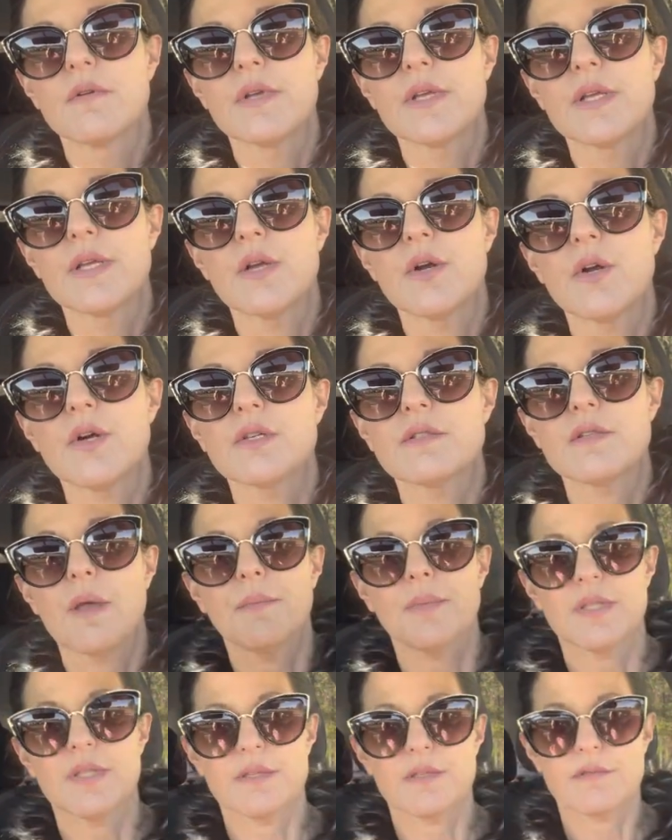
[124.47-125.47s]
it hooks
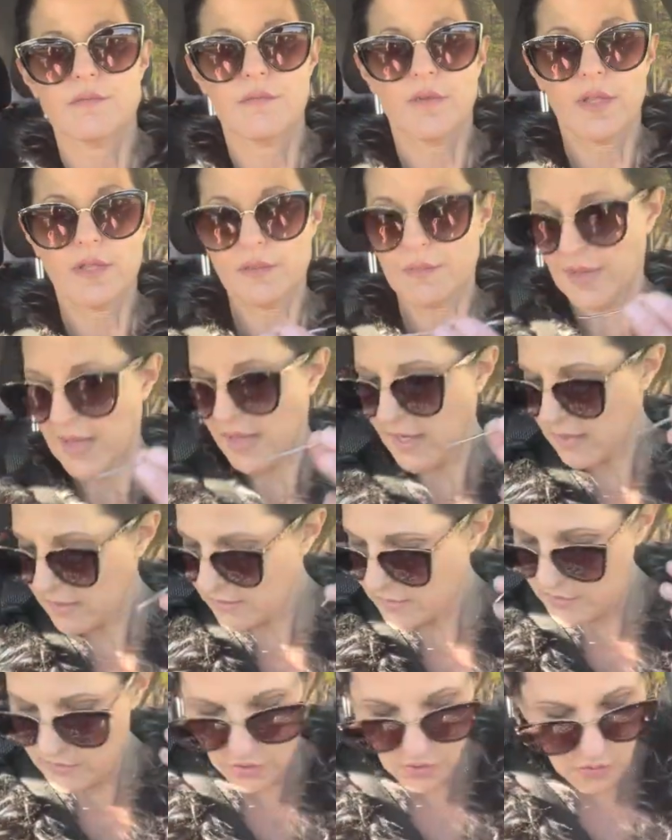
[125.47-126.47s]
up at the back.
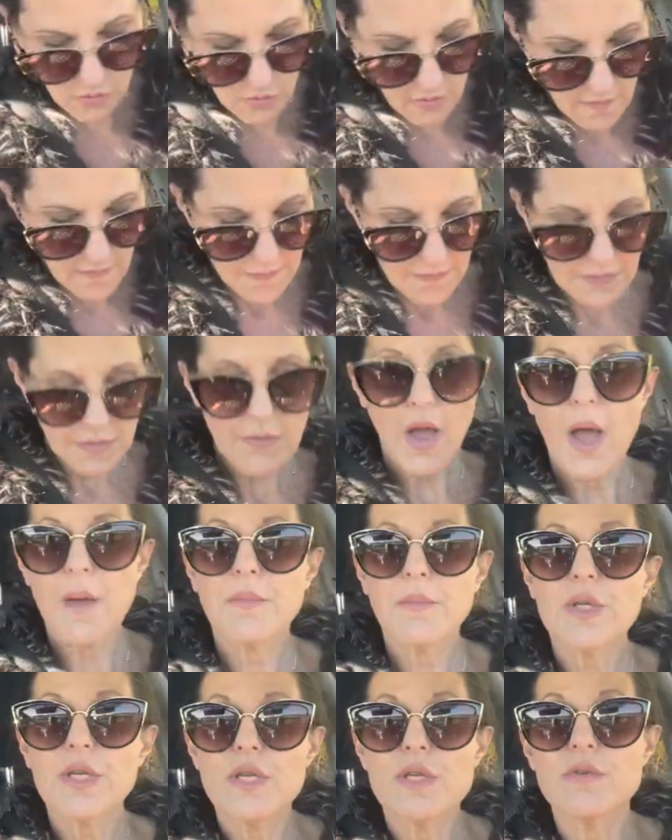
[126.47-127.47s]
So I'm
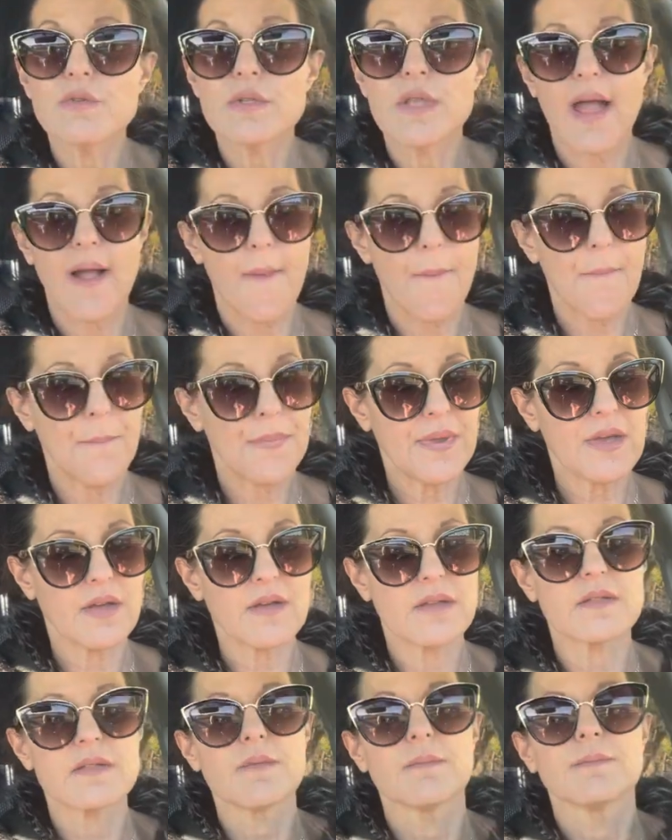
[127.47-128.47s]
going to use that
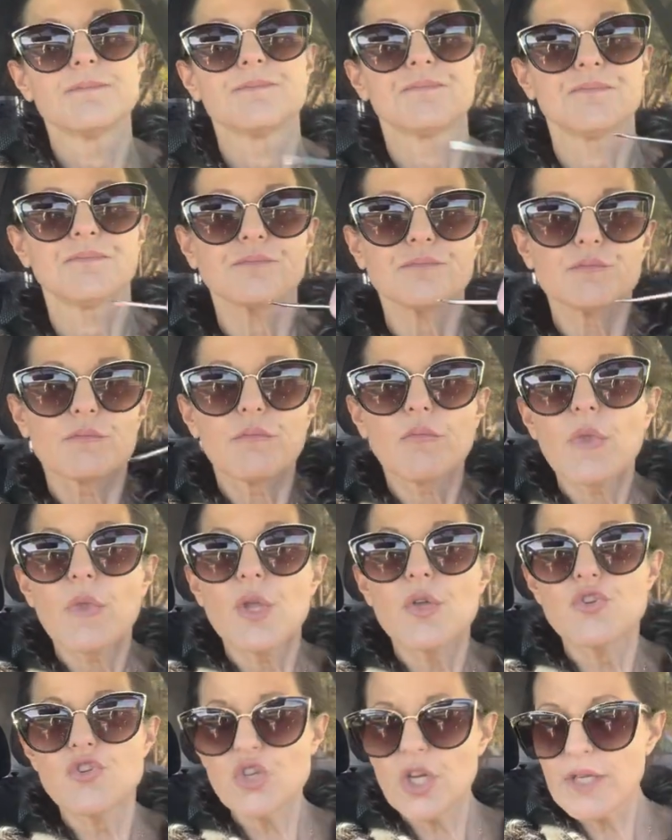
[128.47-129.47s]
because
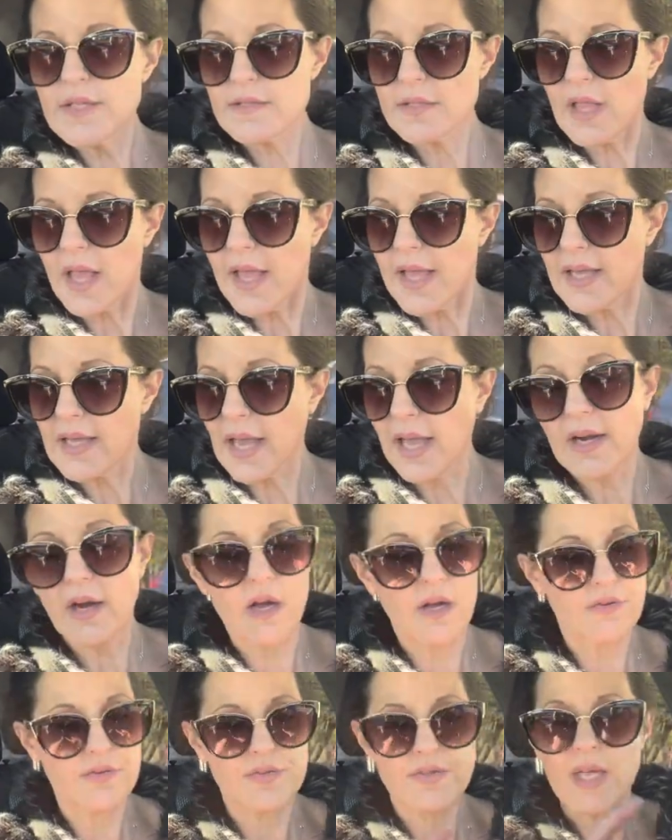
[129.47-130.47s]
just like an
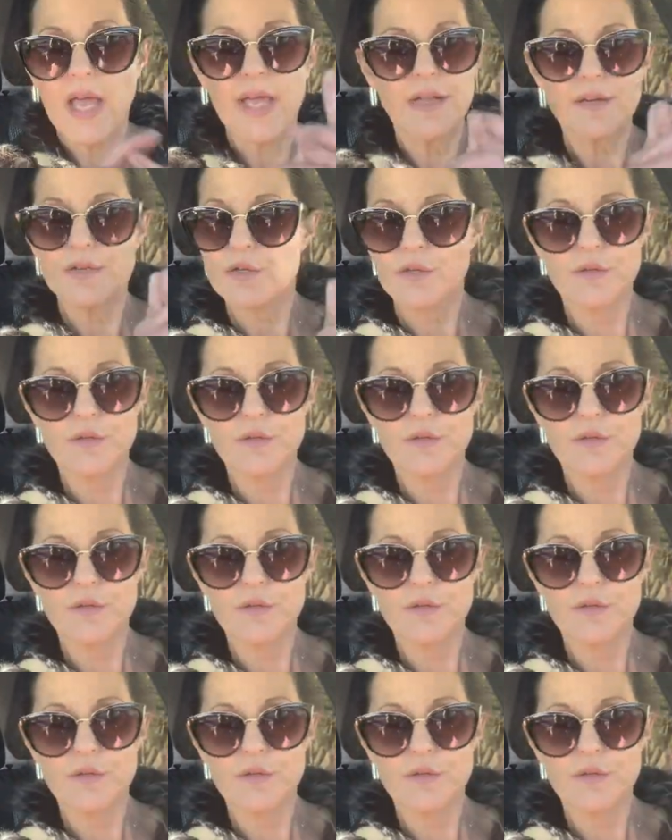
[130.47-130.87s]
offset